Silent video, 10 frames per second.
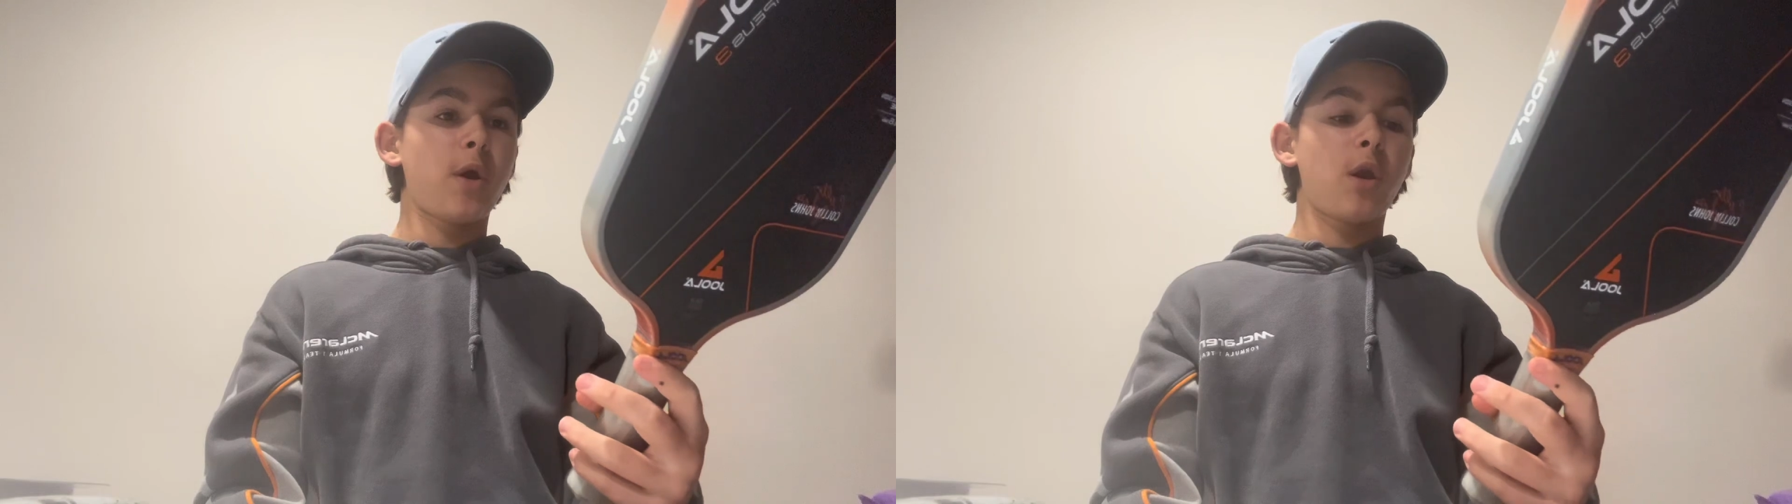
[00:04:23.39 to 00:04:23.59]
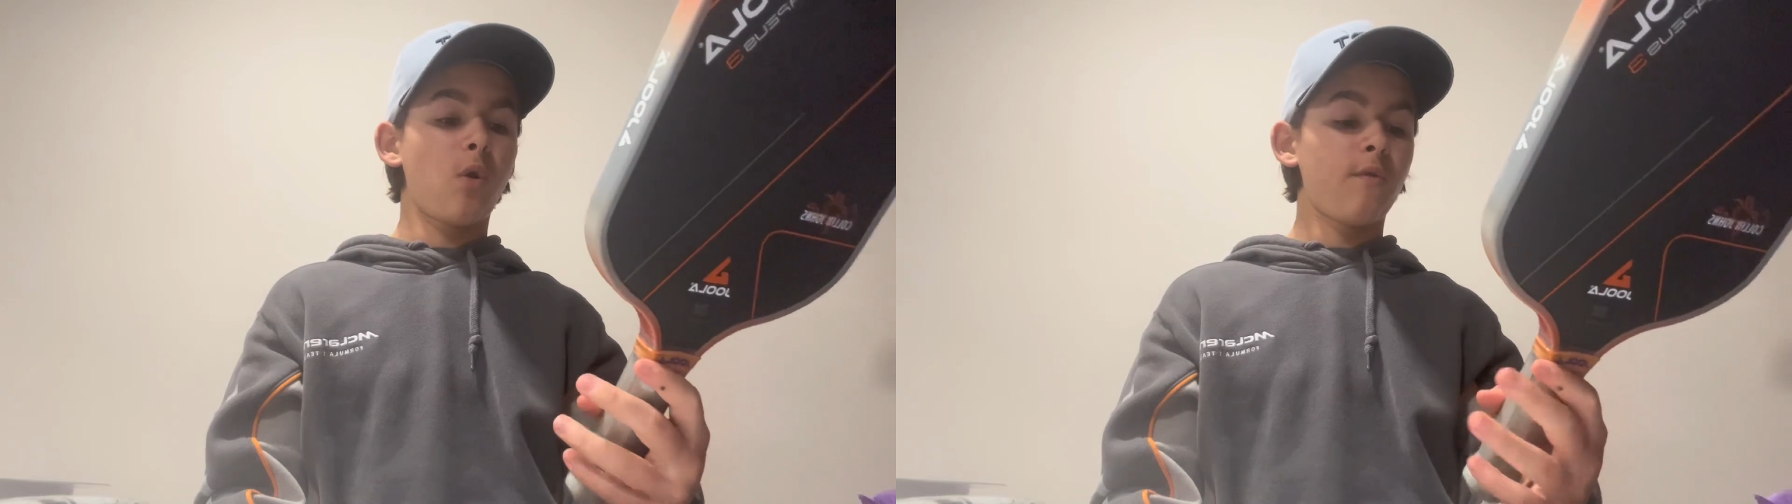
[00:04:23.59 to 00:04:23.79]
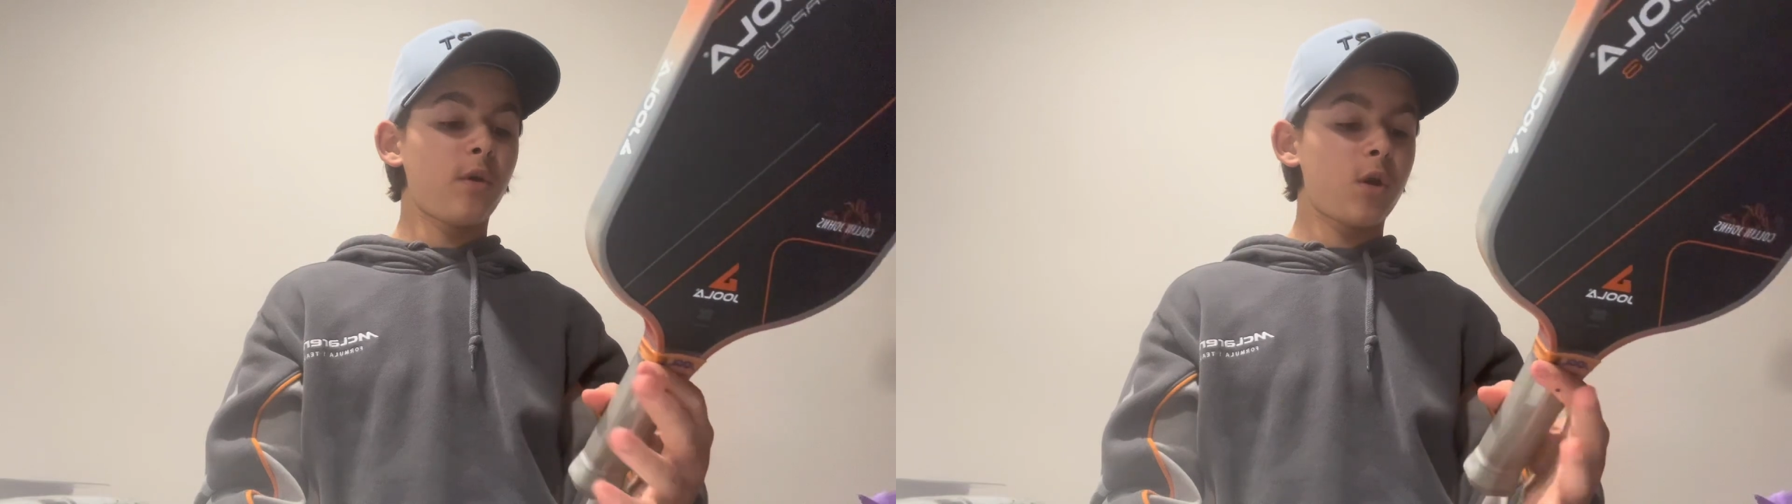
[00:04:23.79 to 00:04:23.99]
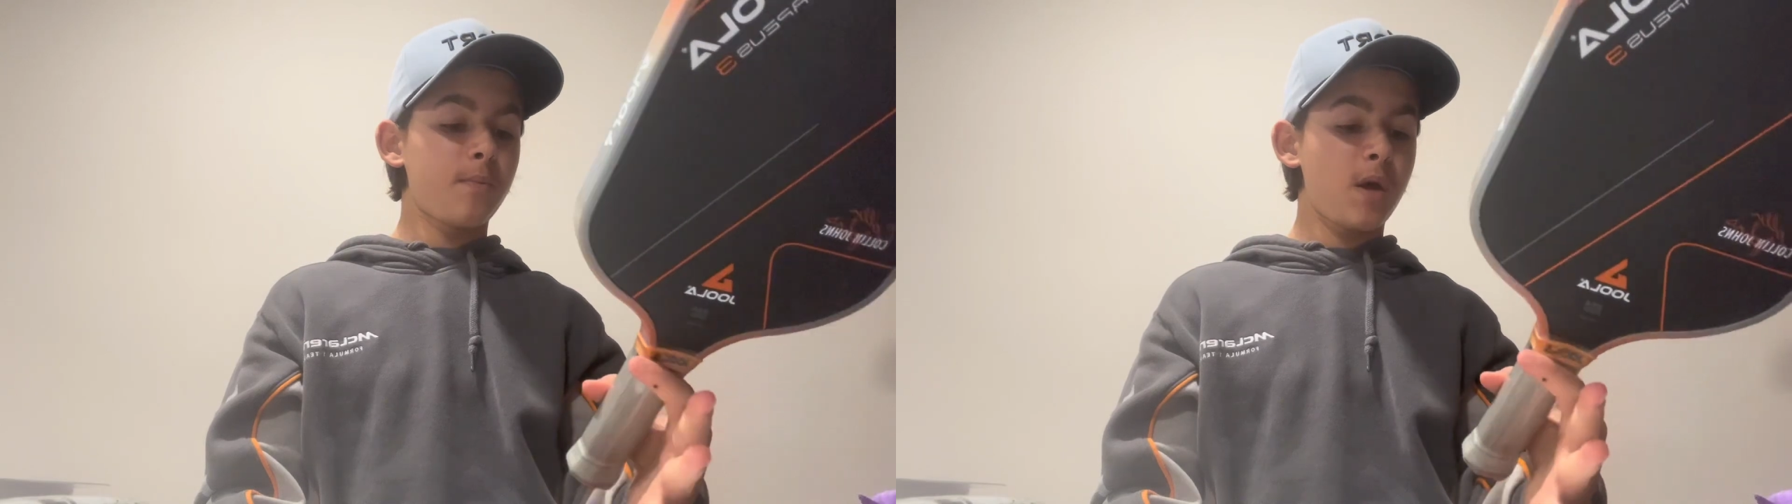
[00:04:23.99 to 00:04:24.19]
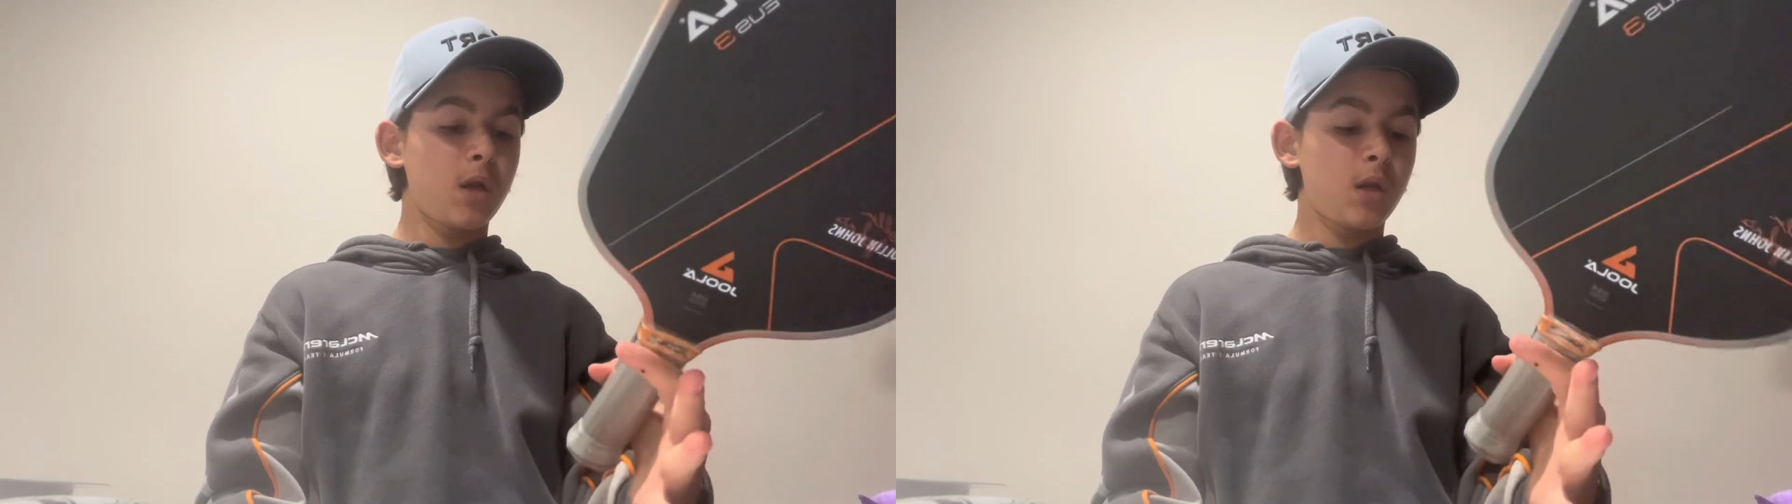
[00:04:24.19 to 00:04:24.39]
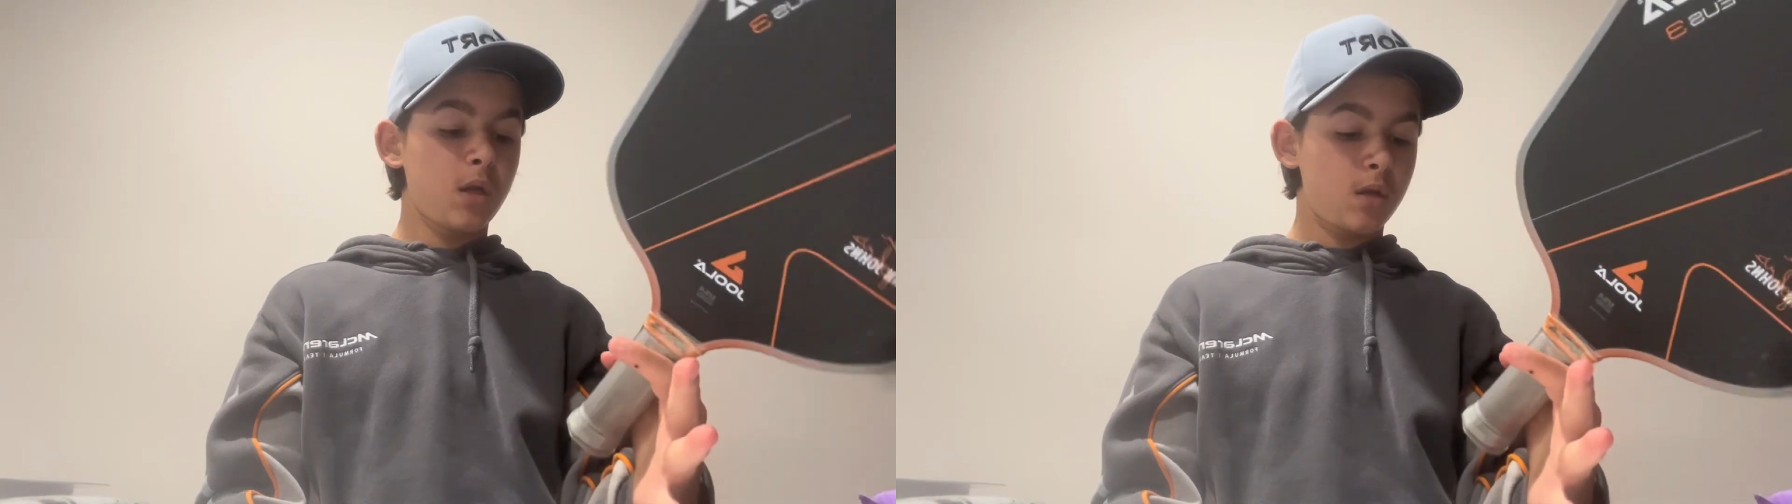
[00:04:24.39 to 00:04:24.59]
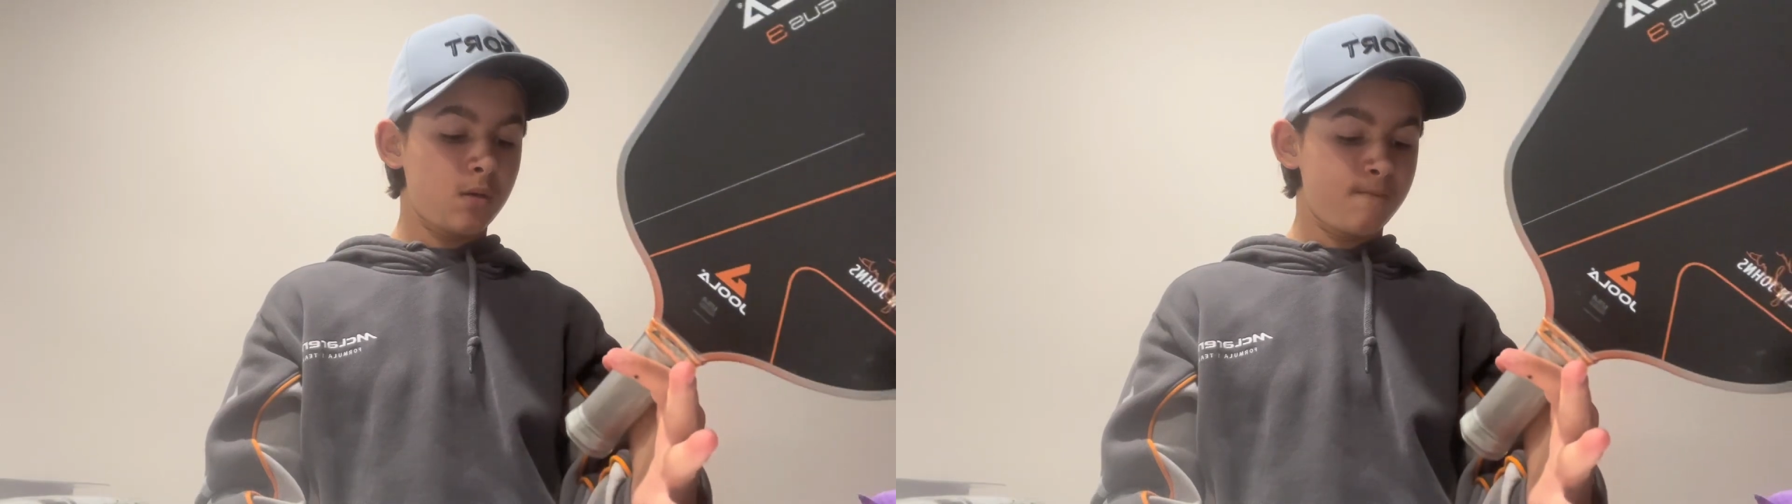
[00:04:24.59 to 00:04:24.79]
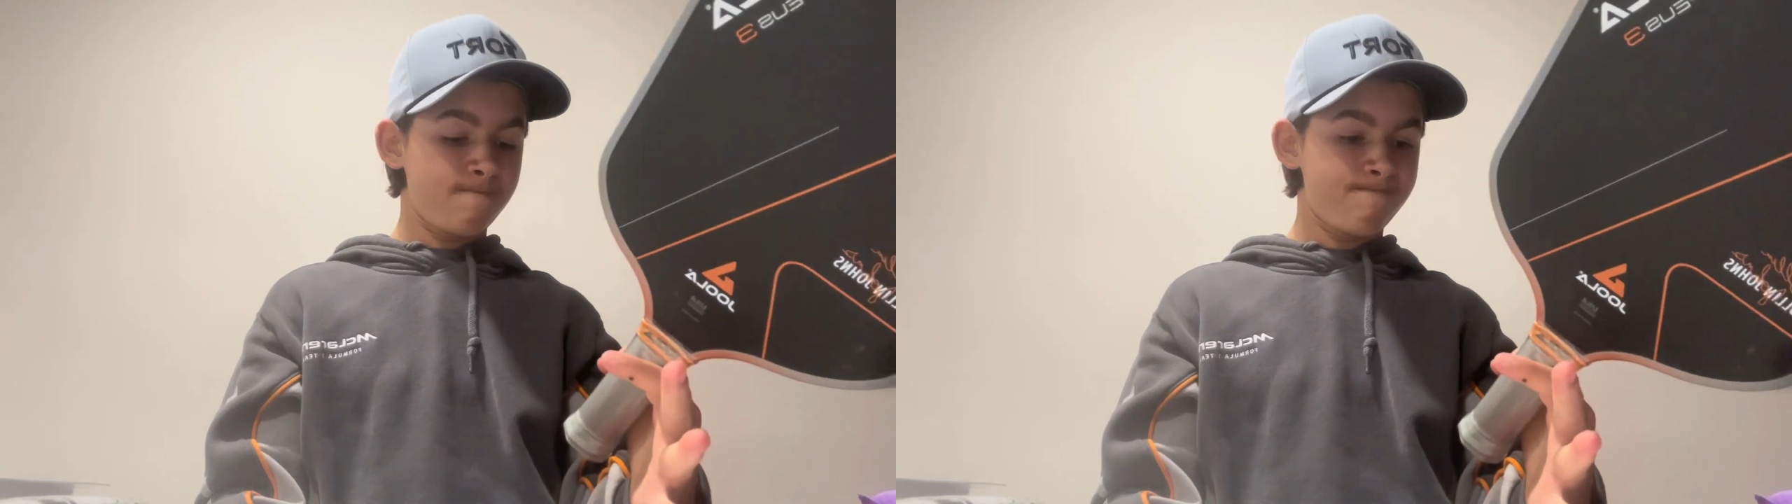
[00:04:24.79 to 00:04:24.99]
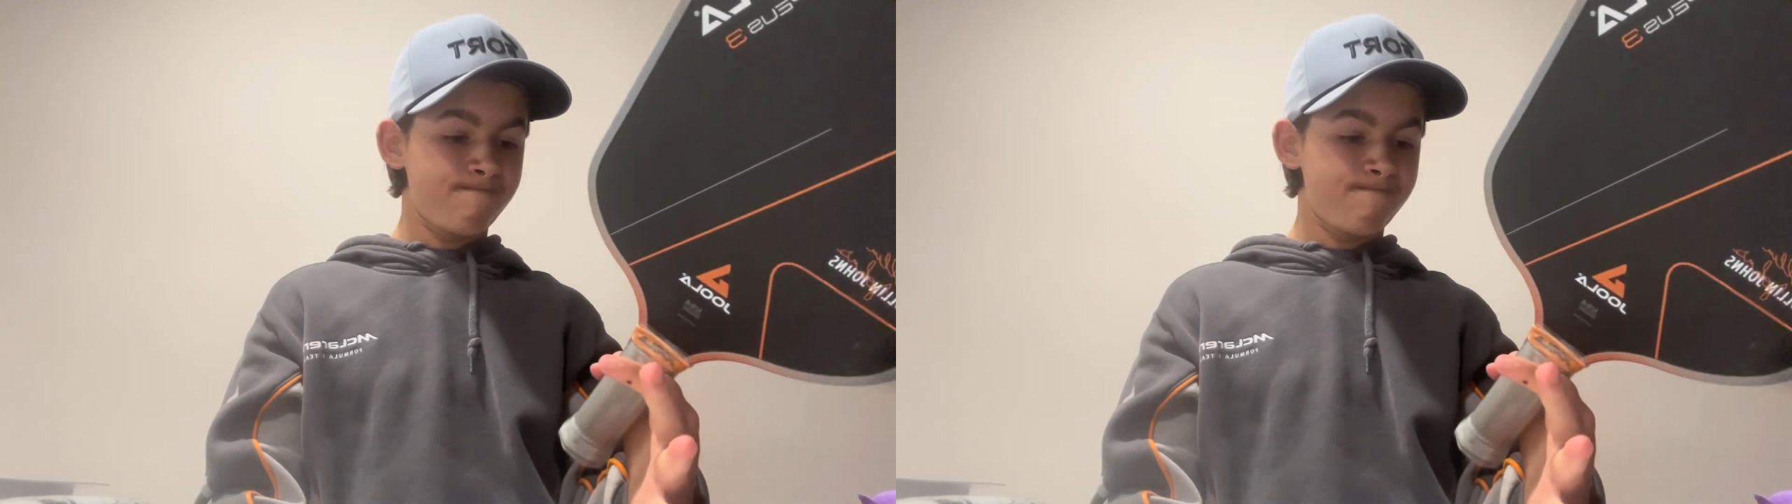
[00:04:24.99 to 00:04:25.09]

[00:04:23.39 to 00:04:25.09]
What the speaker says: put an overgrip on it, and